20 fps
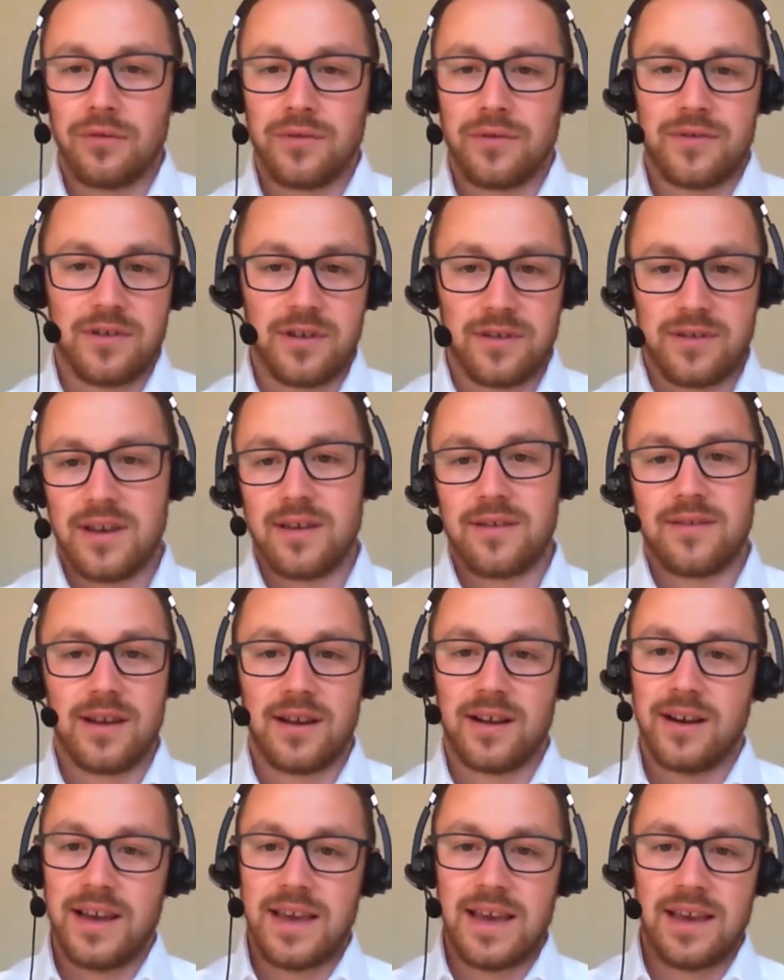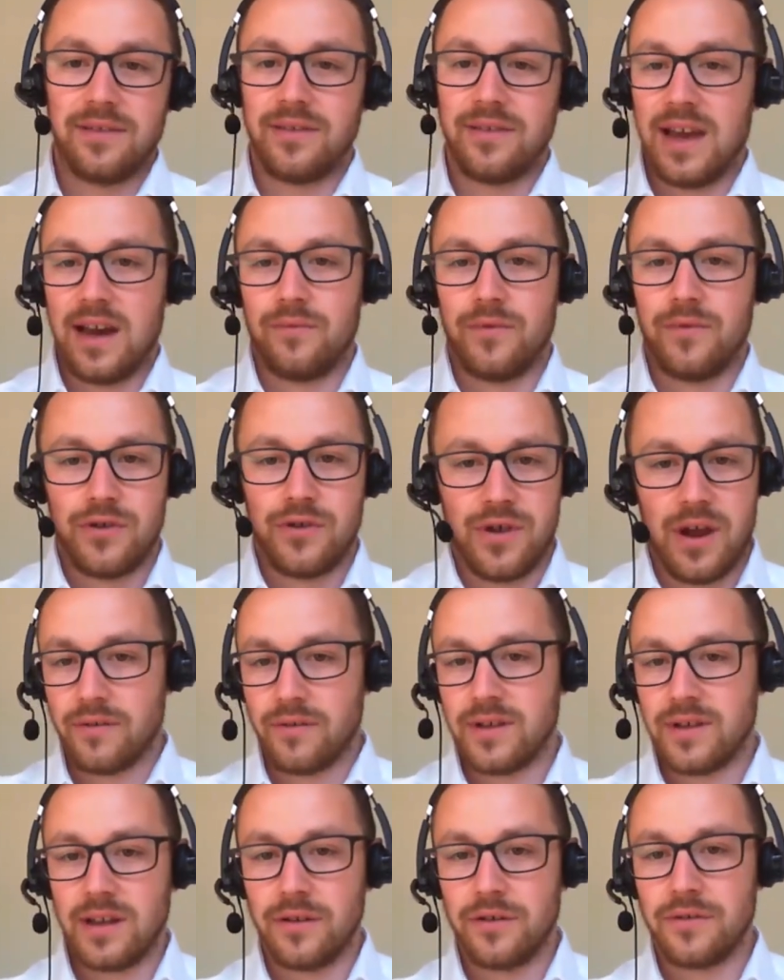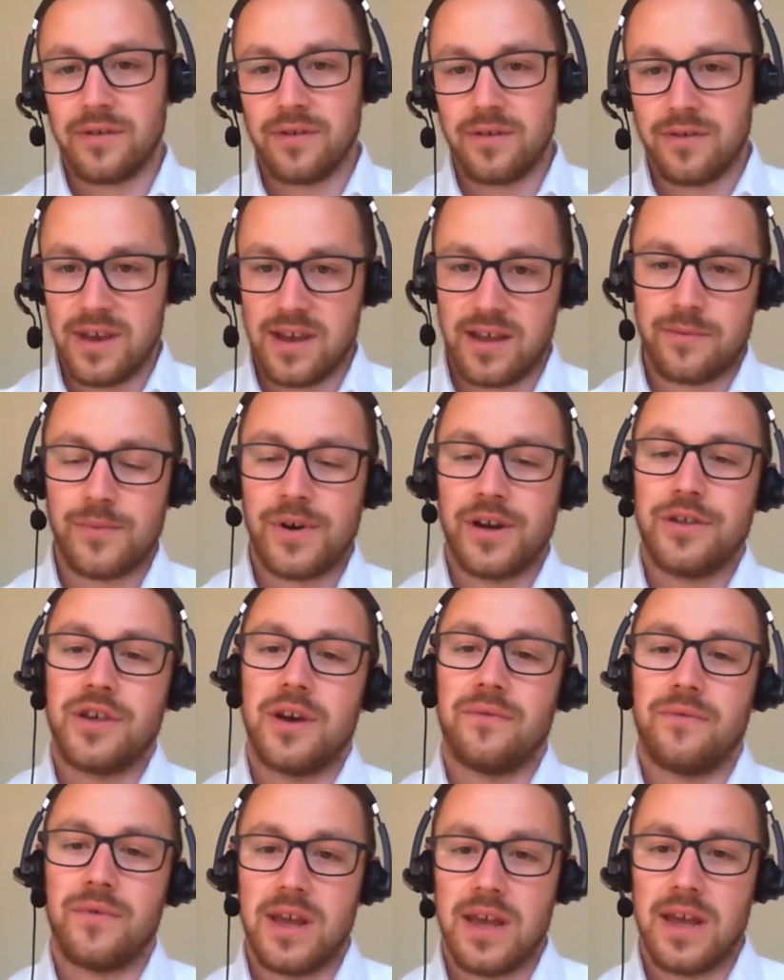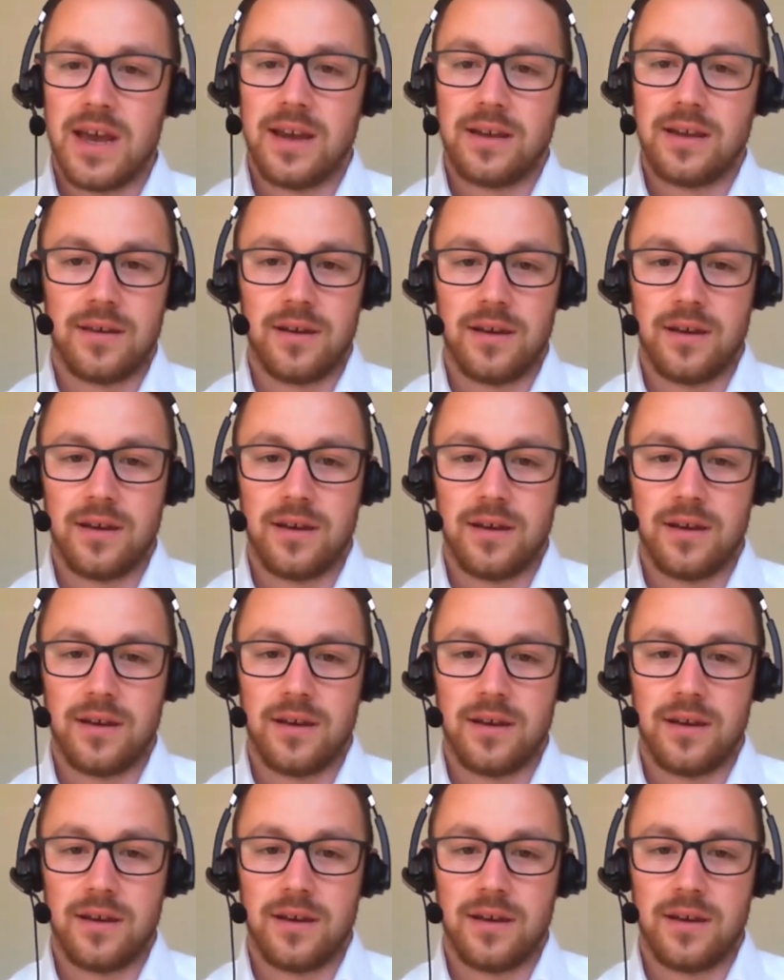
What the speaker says: statistically the average charity loses this much every year